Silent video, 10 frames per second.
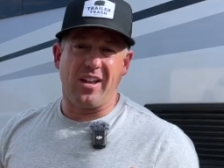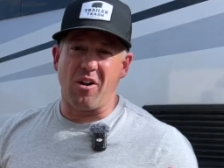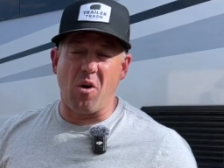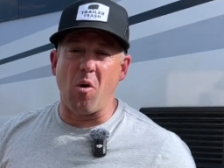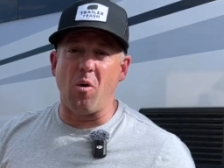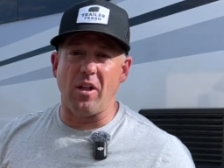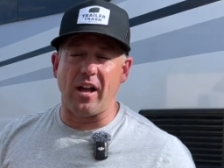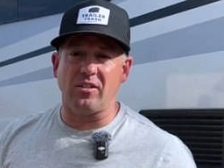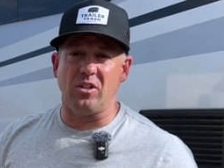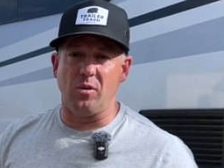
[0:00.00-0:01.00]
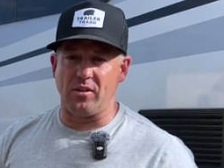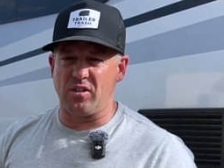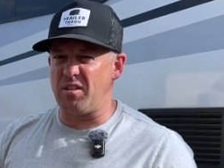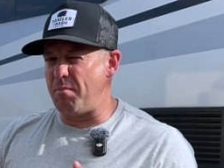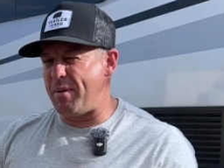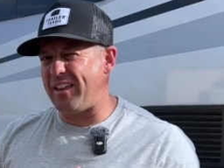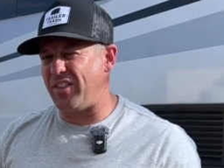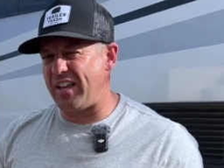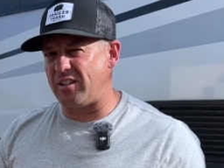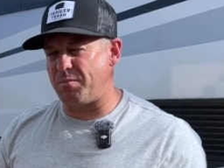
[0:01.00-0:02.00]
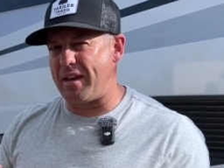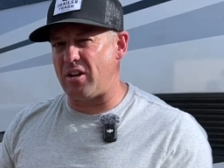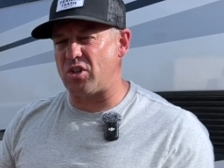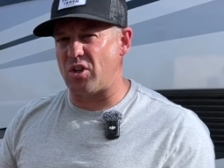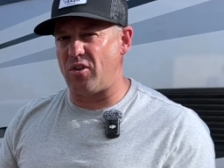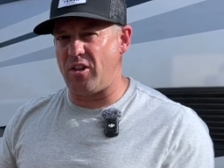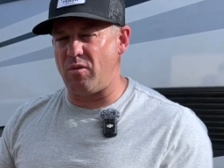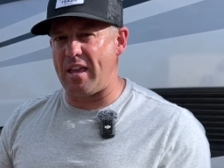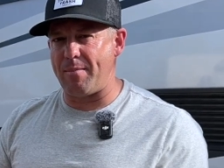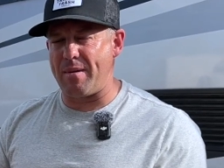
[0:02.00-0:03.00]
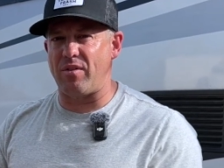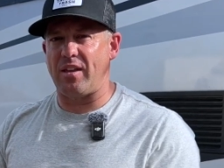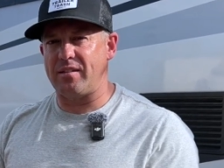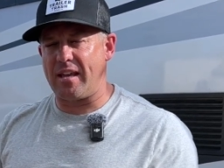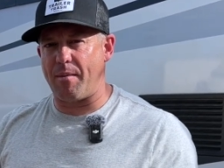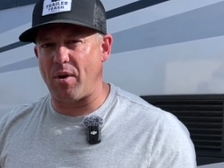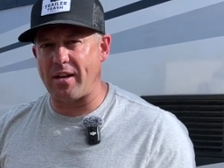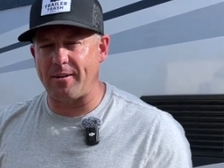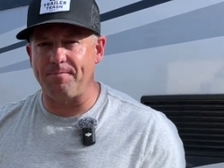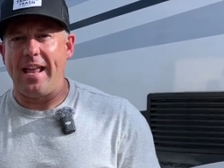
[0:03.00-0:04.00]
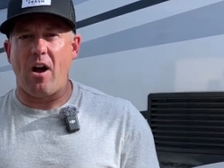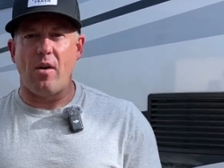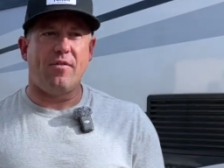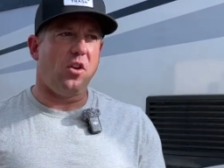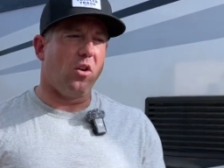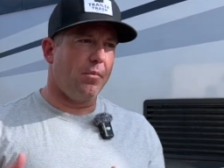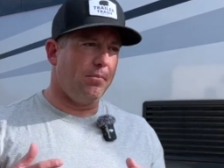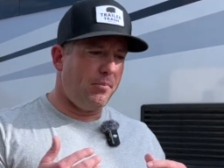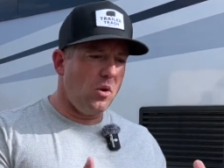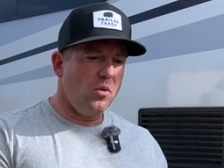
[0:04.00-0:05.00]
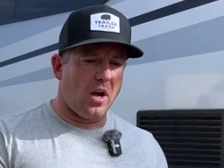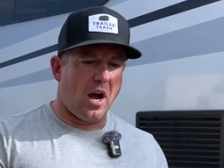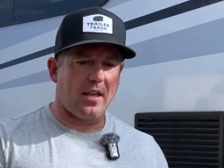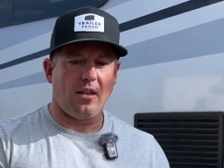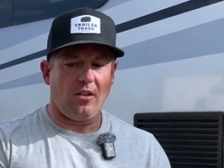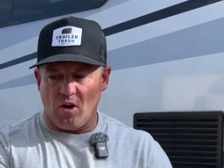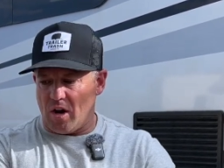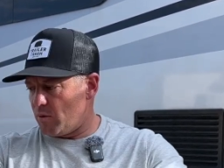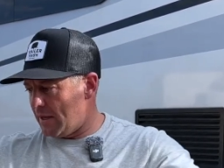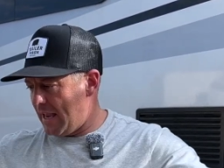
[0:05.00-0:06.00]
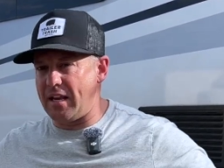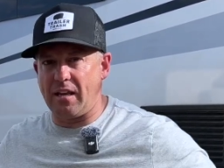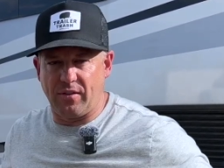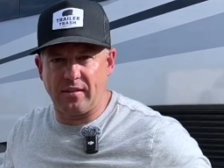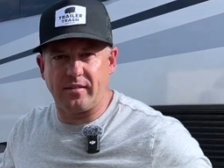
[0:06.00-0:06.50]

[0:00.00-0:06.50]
not a whole lot to it. Just the big thing is making sure that you keep everything separated. Now, if you're boondocking, you're not doing any of this